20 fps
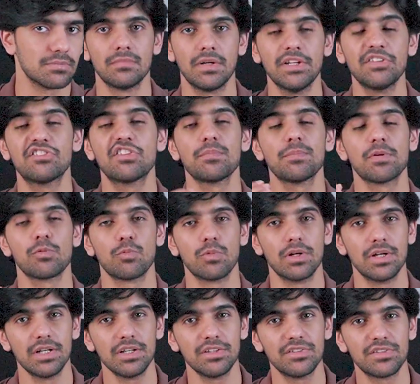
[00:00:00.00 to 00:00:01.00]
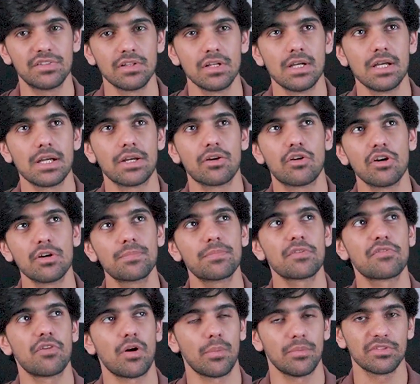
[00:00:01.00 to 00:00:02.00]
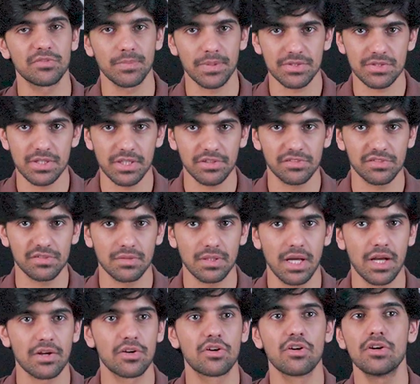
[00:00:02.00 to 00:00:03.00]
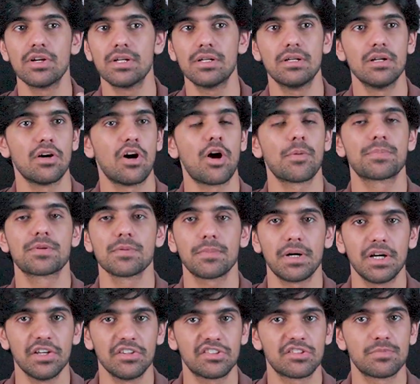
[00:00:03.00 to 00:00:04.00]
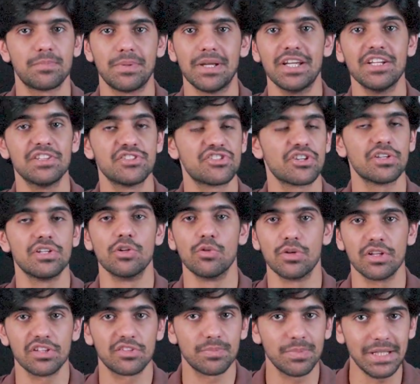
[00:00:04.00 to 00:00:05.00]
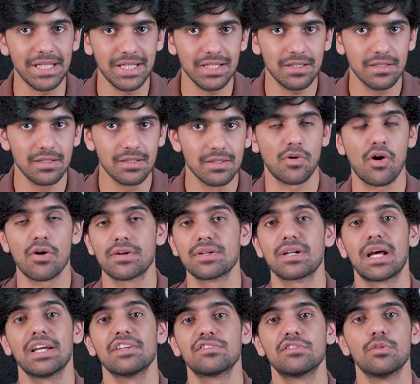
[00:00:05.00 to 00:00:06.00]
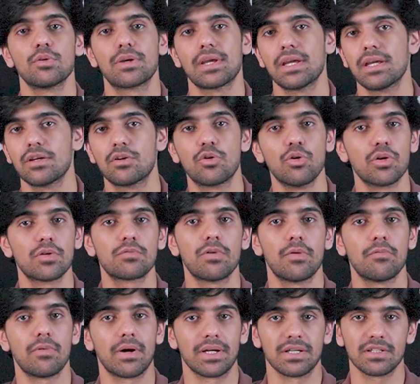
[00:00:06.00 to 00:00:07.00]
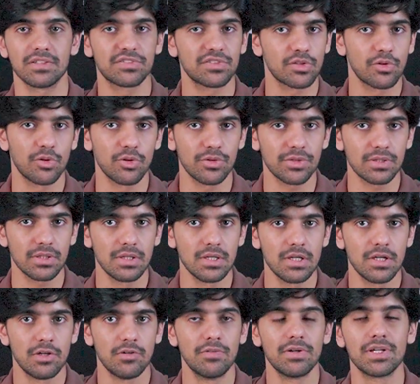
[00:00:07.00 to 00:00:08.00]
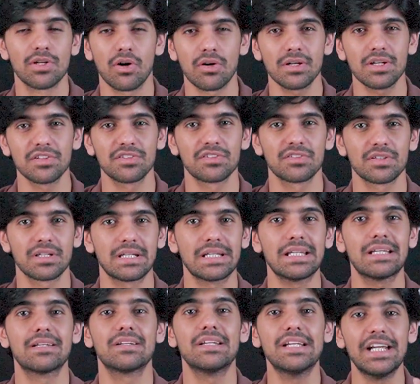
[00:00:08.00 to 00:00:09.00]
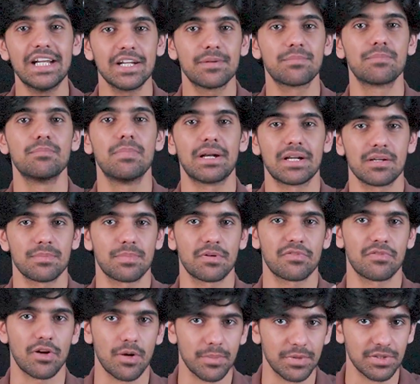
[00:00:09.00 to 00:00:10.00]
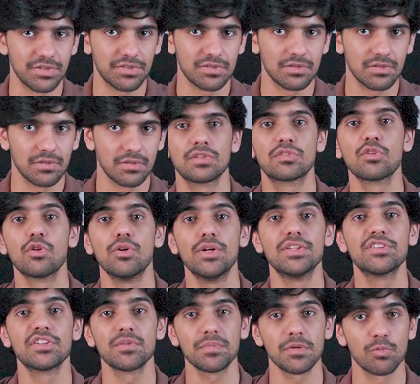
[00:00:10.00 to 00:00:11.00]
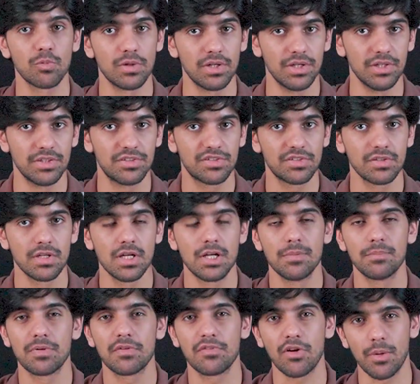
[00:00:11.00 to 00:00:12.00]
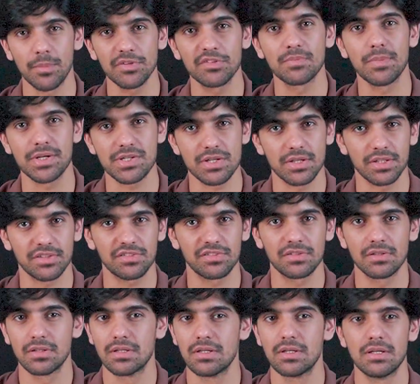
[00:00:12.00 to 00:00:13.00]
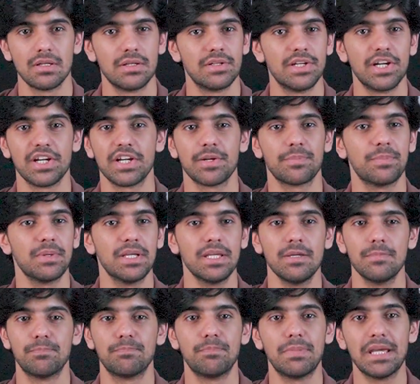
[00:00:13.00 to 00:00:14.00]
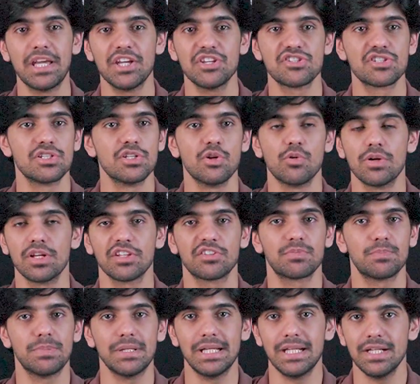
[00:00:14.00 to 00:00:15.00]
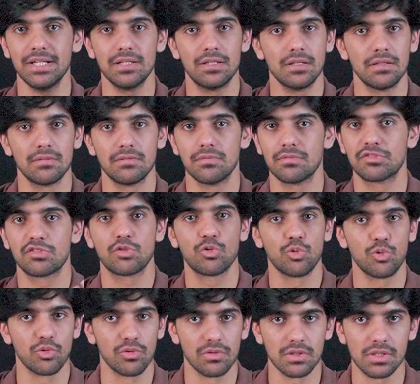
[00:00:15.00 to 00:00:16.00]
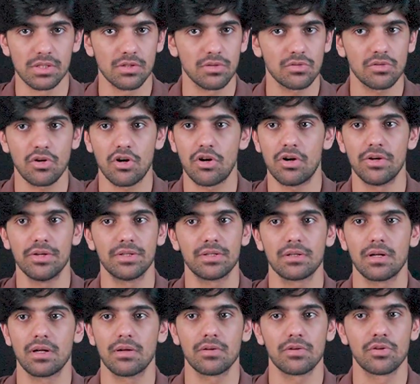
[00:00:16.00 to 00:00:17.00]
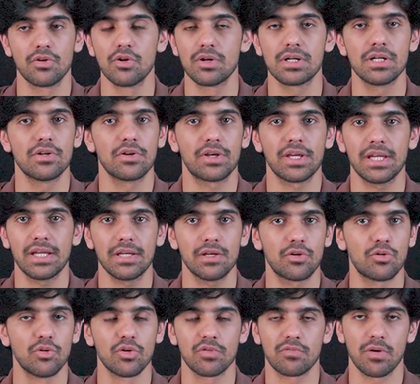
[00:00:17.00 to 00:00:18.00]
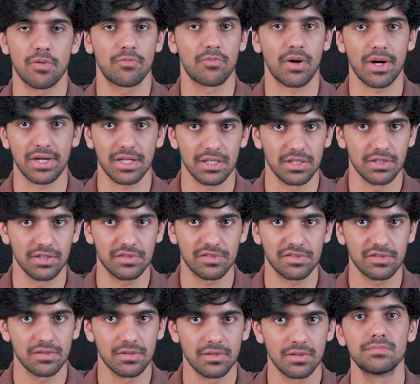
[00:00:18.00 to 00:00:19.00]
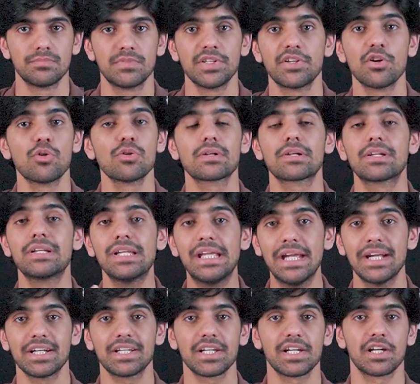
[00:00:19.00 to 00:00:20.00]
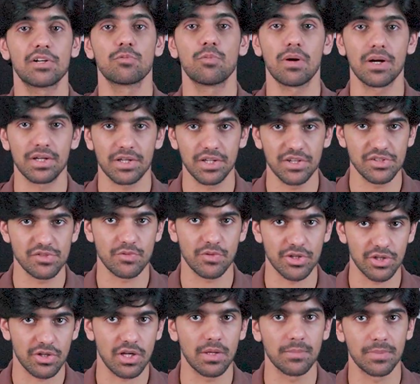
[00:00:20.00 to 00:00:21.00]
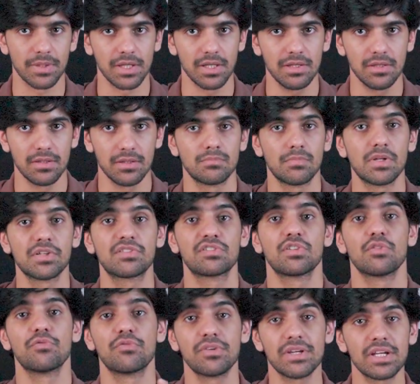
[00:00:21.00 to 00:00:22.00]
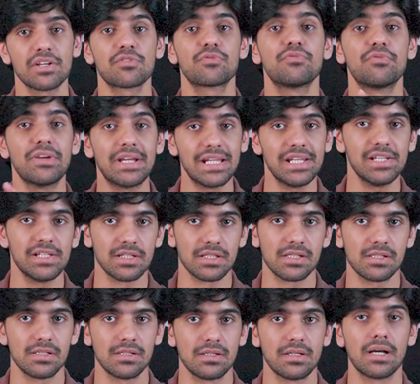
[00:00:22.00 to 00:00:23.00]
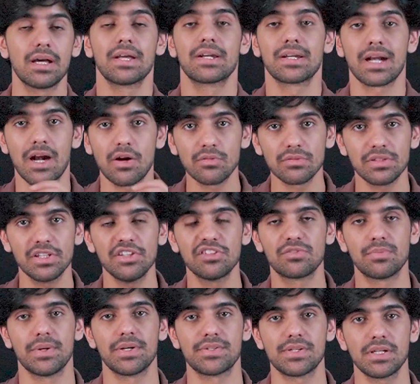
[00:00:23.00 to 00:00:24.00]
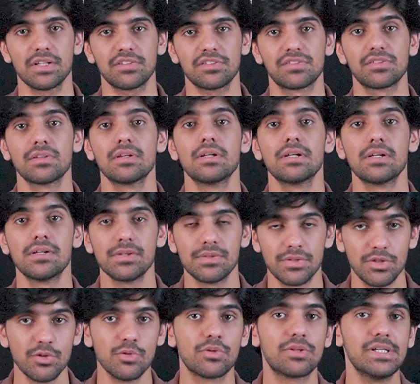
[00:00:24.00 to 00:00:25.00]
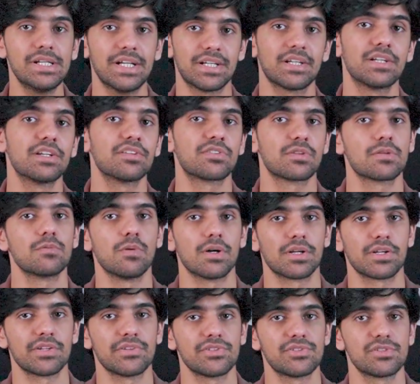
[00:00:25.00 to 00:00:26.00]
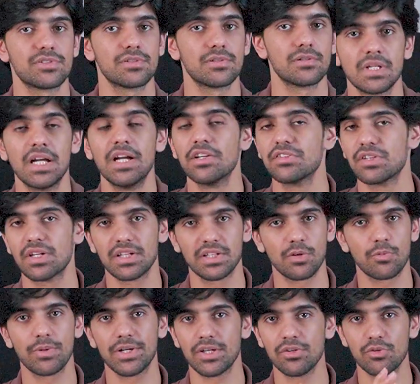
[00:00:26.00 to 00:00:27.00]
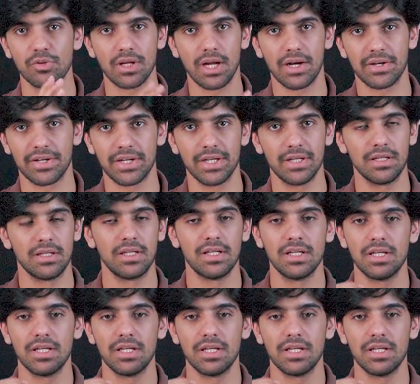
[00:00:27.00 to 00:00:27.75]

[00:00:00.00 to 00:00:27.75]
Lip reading: In simple words, good performance metrics, a good optimized page loading speed, or nice looking core web vital score will not necessarily create better performance. So in simple words, performance metrics let it be page loading speed score or good looking core web vitals, they don't create an advantage for your company. But severe failure around these metrics do create a disadvantage. Here's another way to look at it.